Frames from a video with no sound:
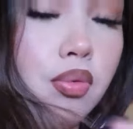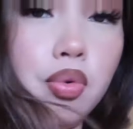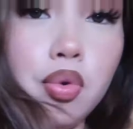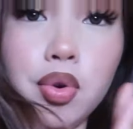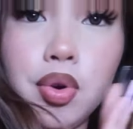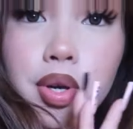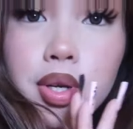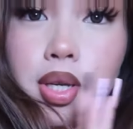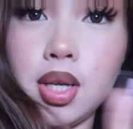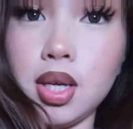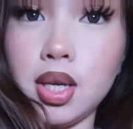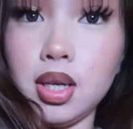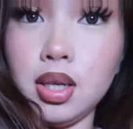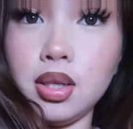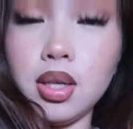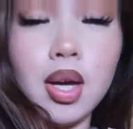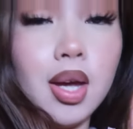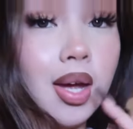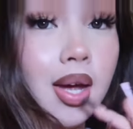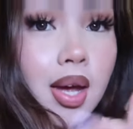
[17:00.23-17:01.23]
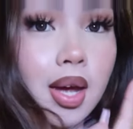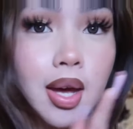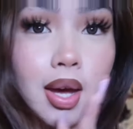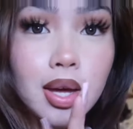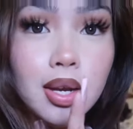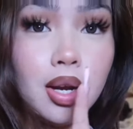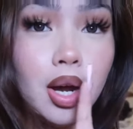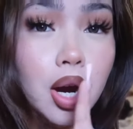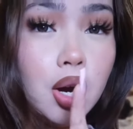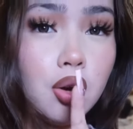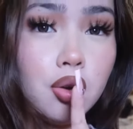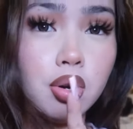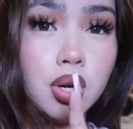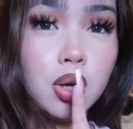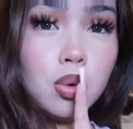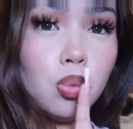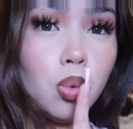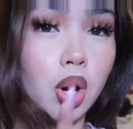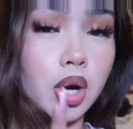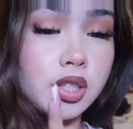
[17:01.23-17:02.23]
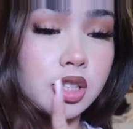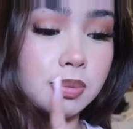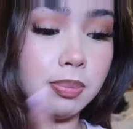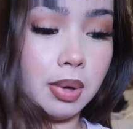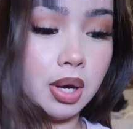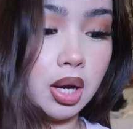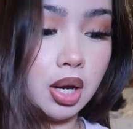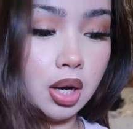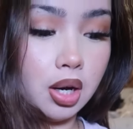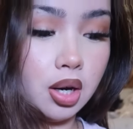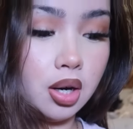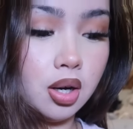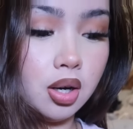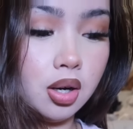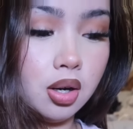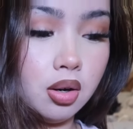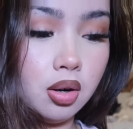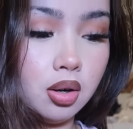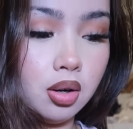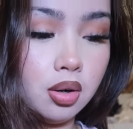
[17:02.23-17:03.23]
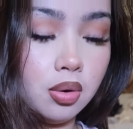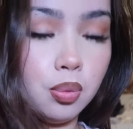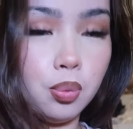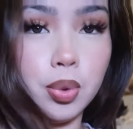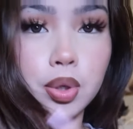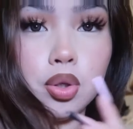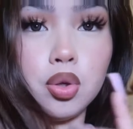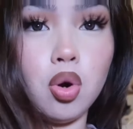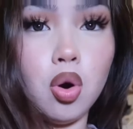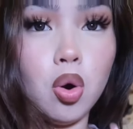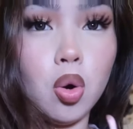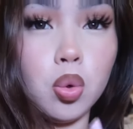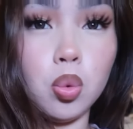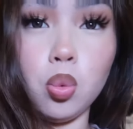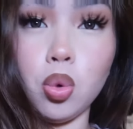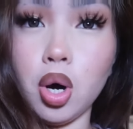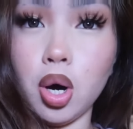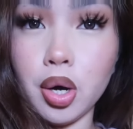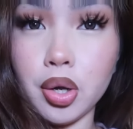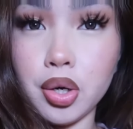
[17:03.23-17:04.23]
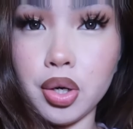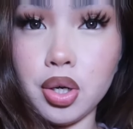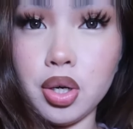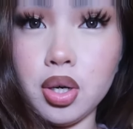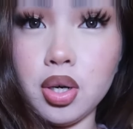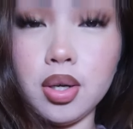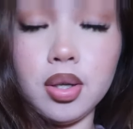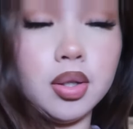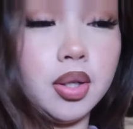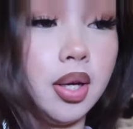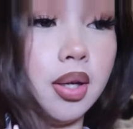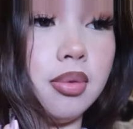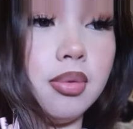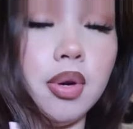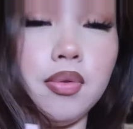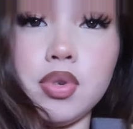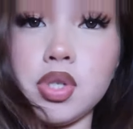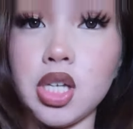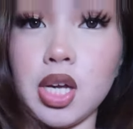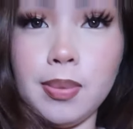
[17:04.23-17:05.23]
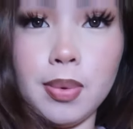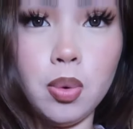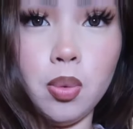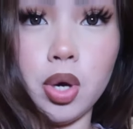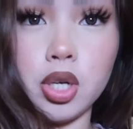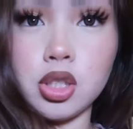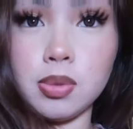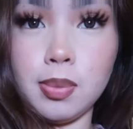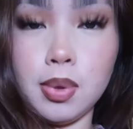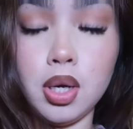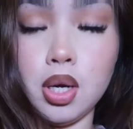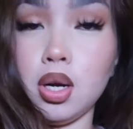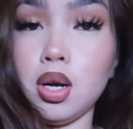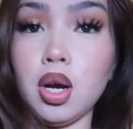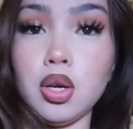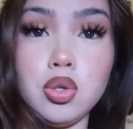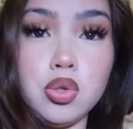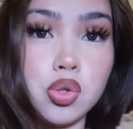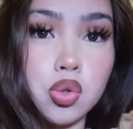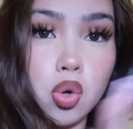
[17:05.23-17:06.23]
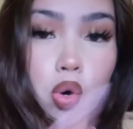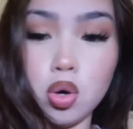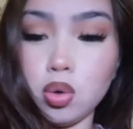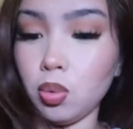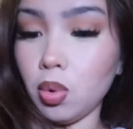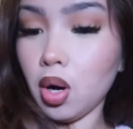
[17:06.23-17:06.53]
avoid heat and i already washed my hair with cold water like every time i wash my hair i use cold